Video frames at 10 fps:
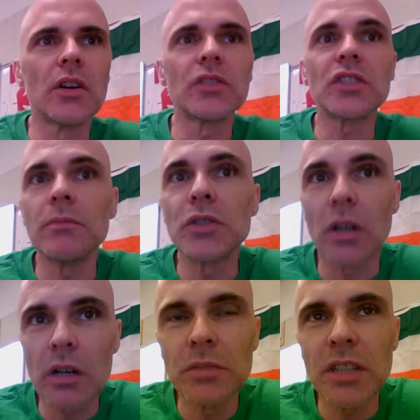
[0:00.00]
Under
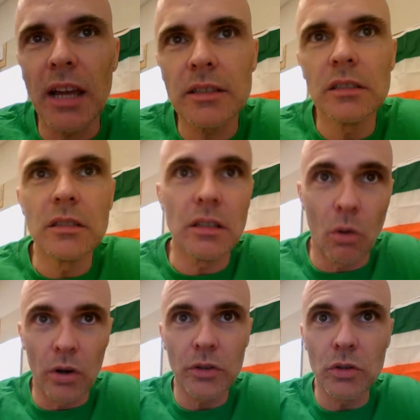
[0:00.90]
some
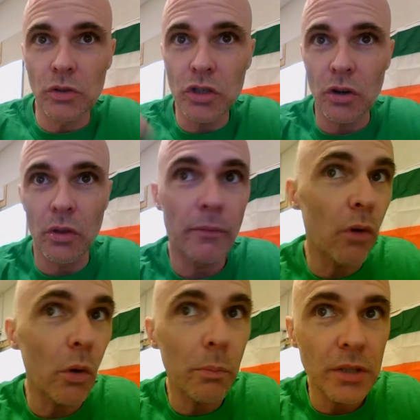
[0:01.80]
circumstances, in order to ensure
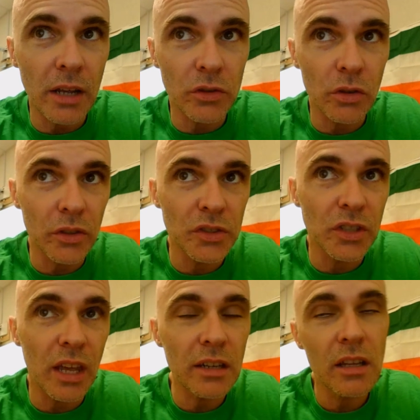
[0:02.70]
the full potential of
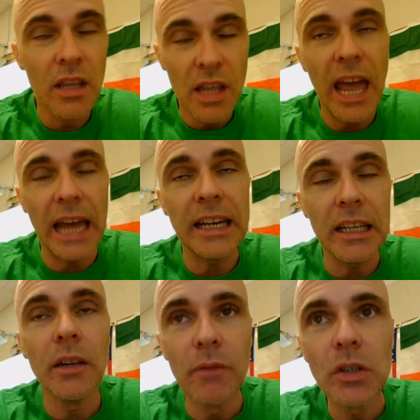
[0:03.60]
the state
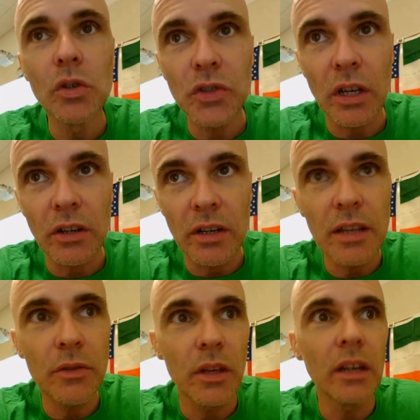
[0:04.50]
and individuals
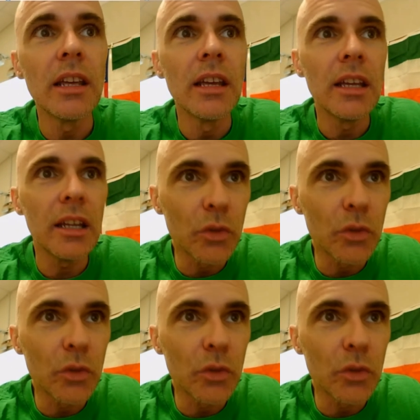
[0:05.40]
underneath it,